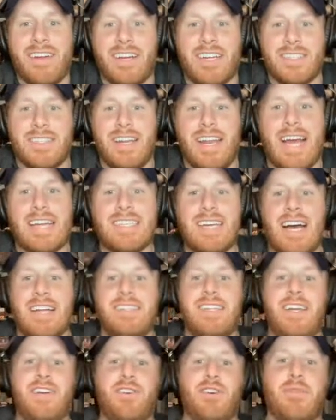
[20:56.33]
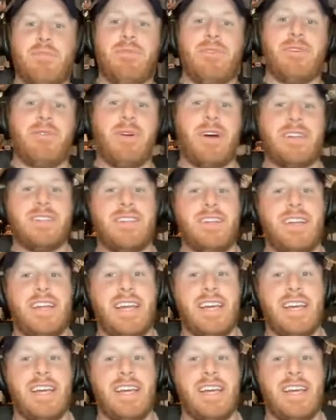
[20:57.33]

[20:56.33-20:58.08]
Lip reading: because the next hot tea cold brew question